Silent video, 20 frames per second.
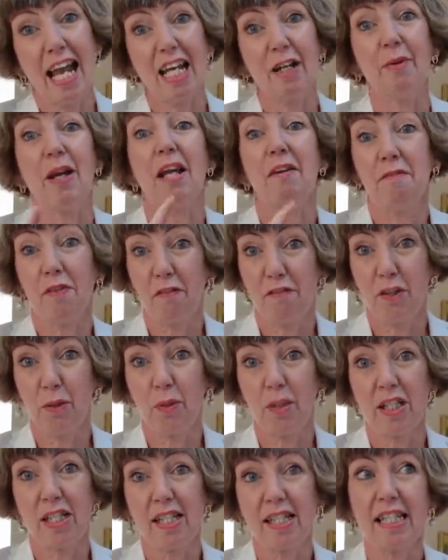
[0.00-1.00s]
Anyway, if you
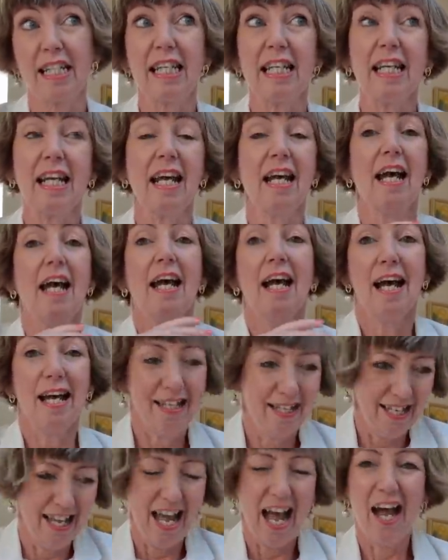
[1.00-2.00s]
want to see
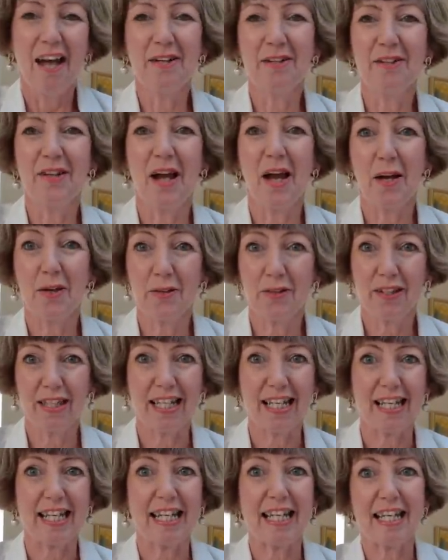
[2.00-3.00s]
how
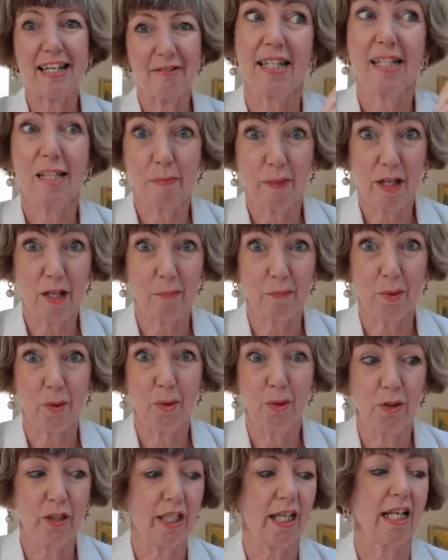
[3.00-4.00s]
they spelt
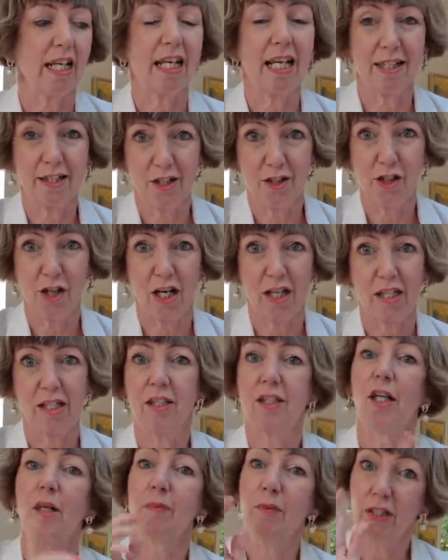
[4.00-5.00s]
bahuki in the
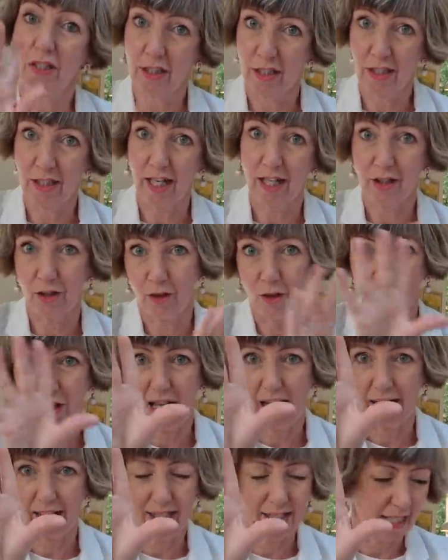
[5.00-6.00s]
transcript, you can get your
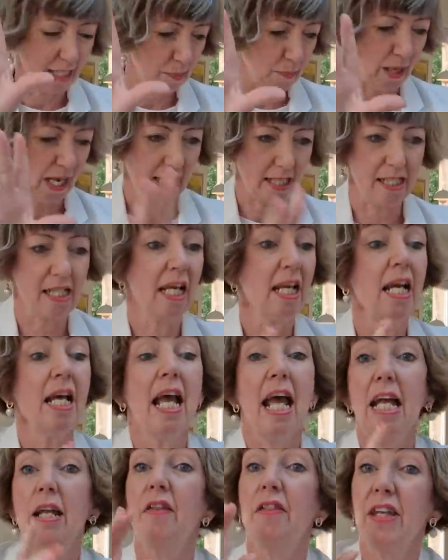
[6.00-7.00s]
all access pass.
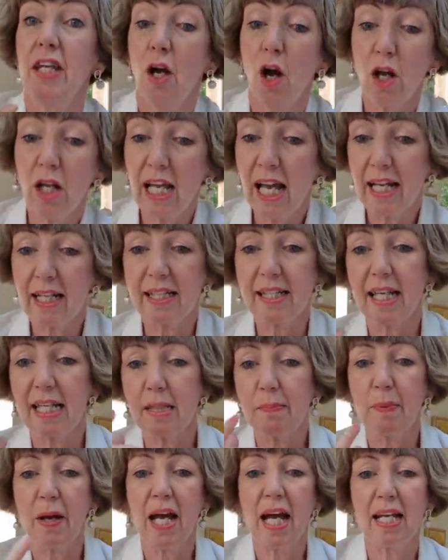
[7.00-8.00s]
And the all
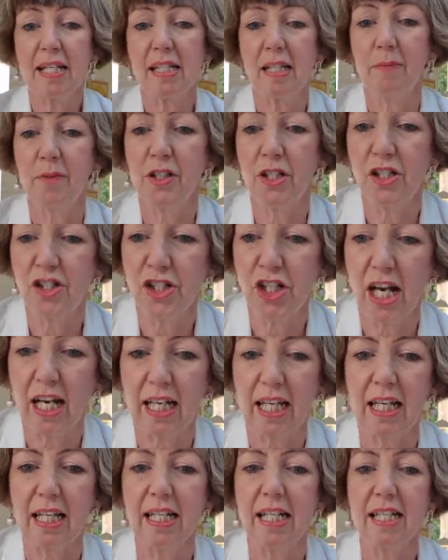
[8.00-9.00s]
access pass, let me just
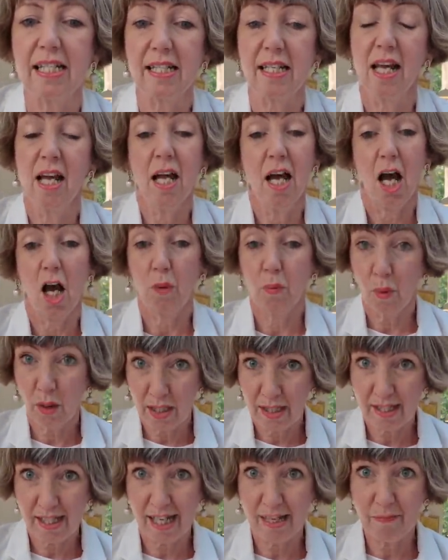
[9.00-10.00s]
check, it is a
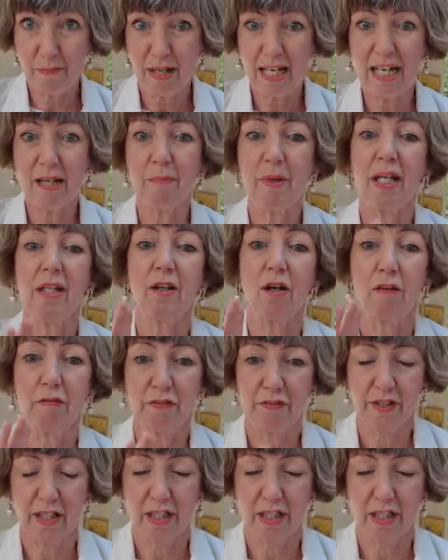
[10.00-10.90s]
one-time payment of